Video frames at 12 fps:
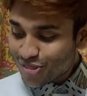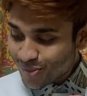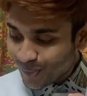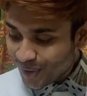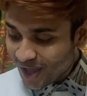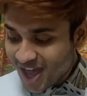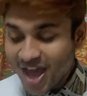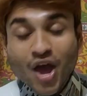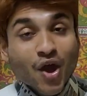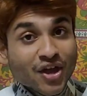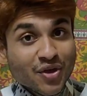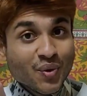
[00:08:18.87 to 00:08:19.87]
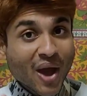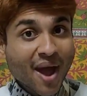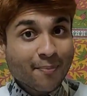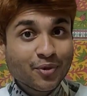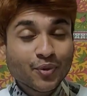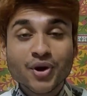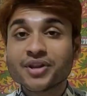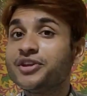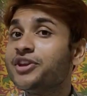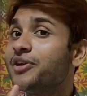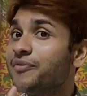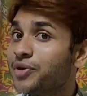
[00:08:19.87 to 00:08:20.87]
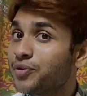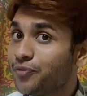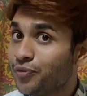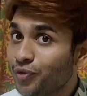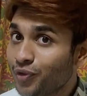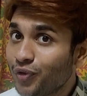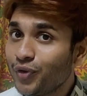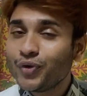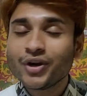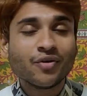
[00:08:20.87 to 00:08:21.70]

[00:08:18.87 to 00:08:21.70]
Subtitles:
So you have to consider about food,